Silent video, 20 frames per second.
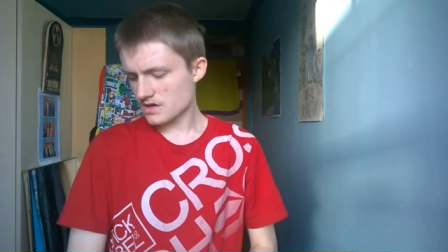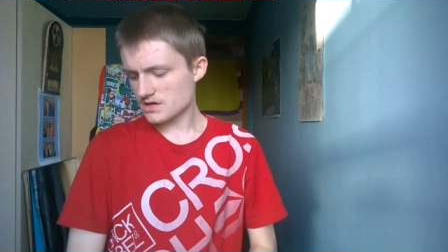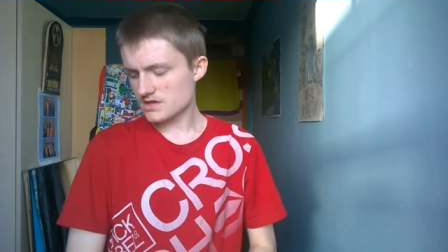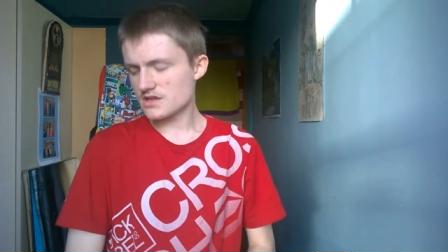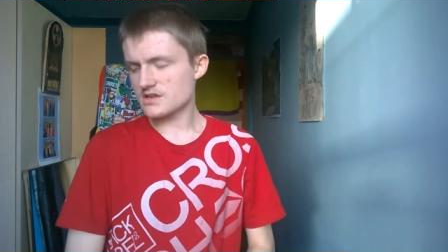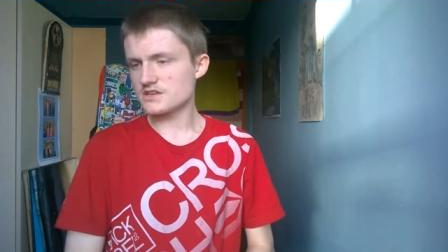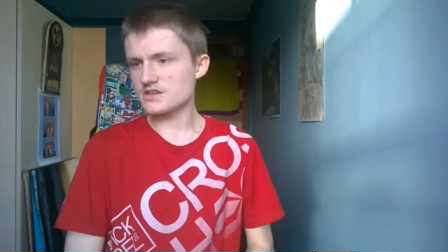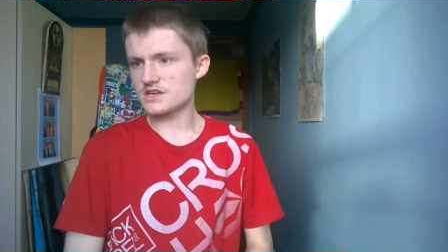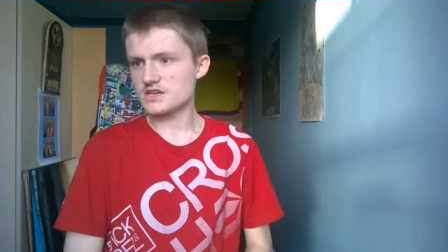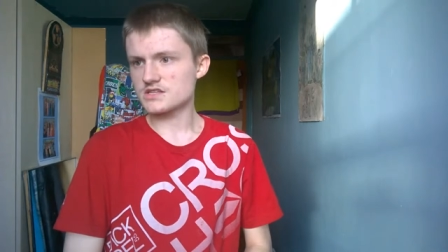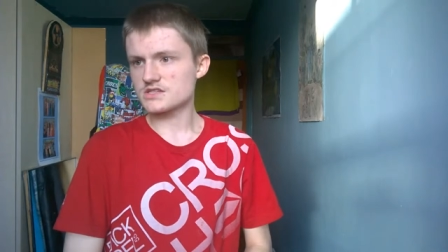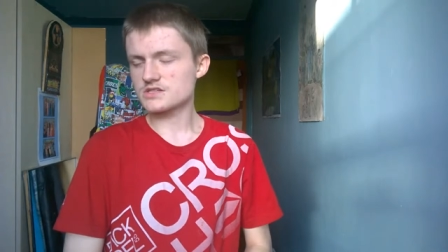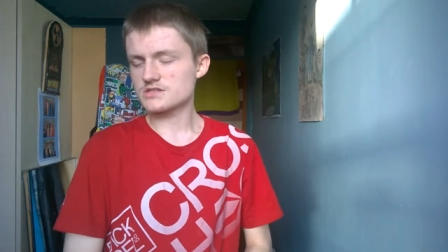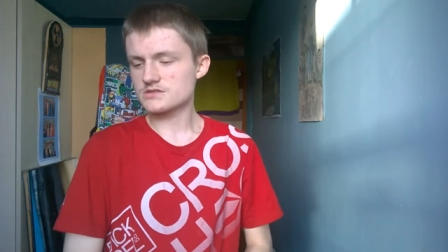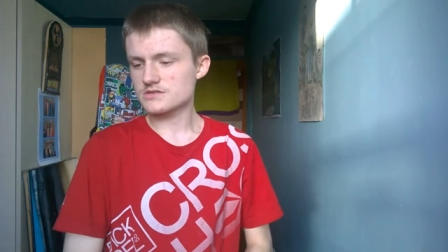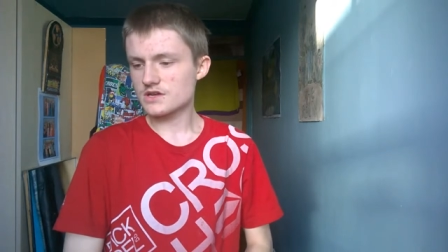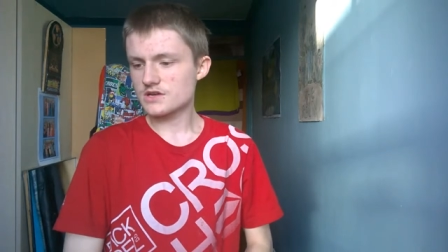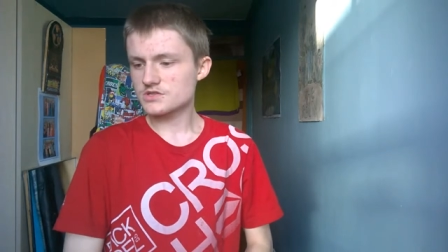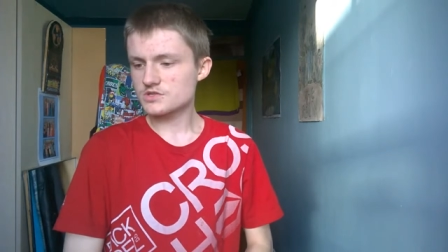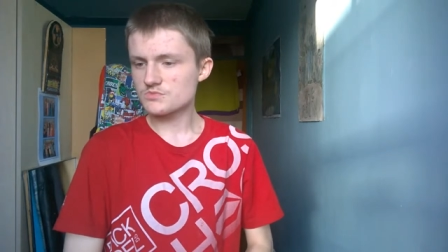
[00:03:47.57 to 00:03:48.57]
And
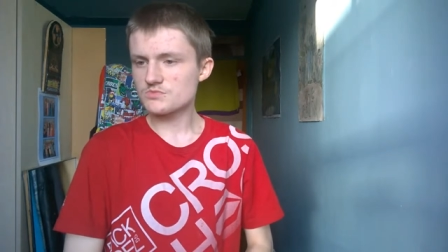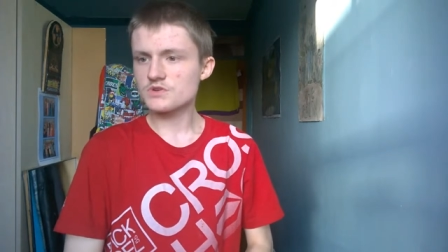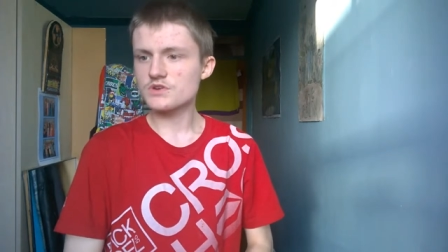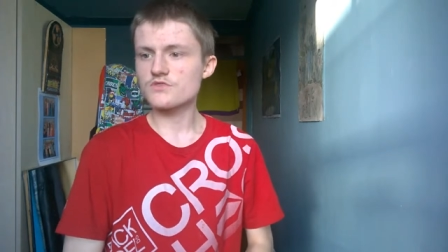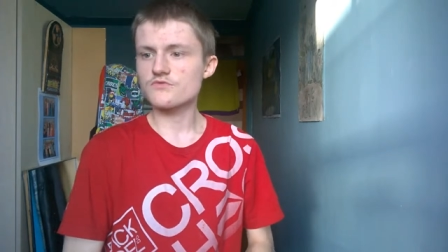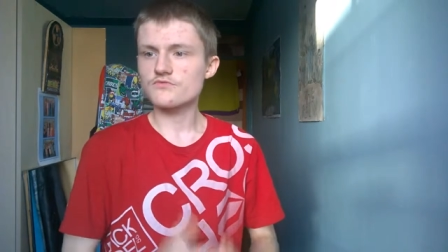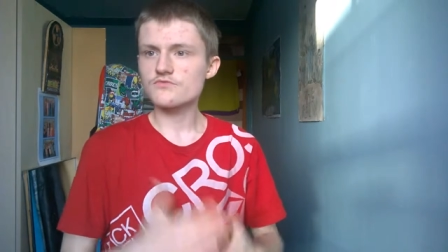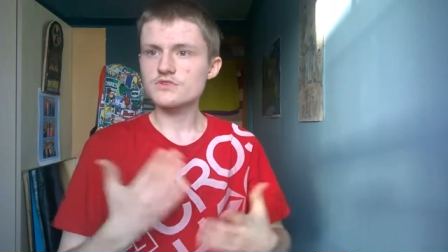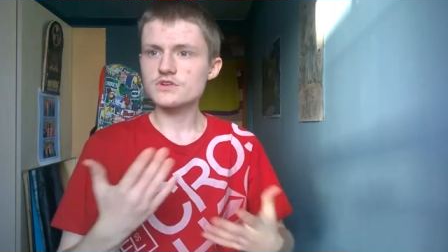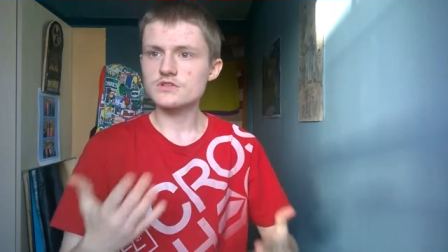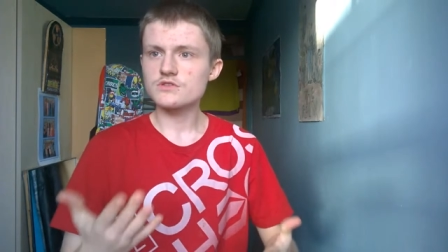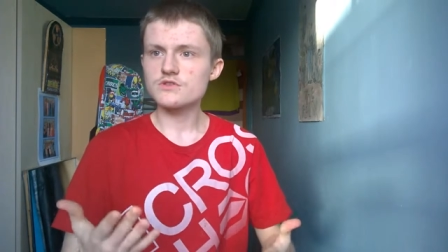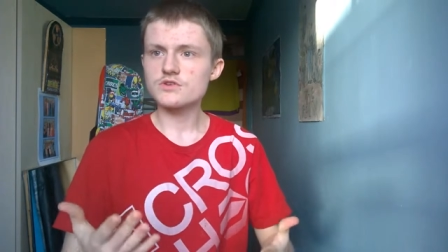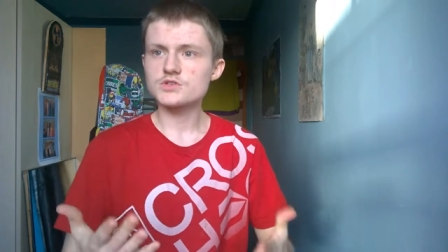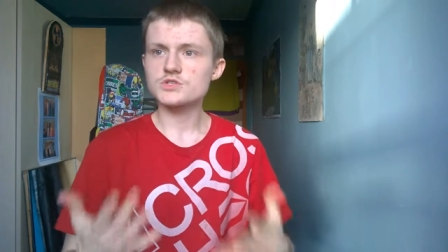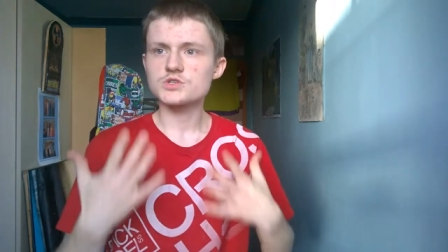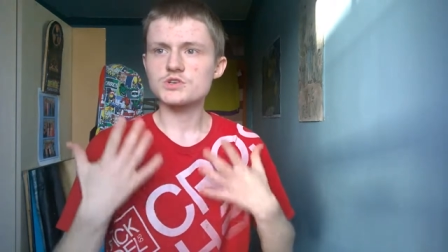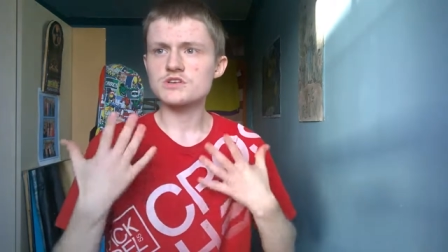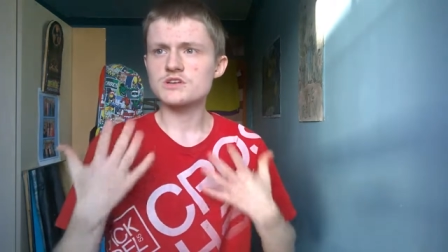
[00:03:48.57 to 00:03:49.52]
yes, as you may have realised,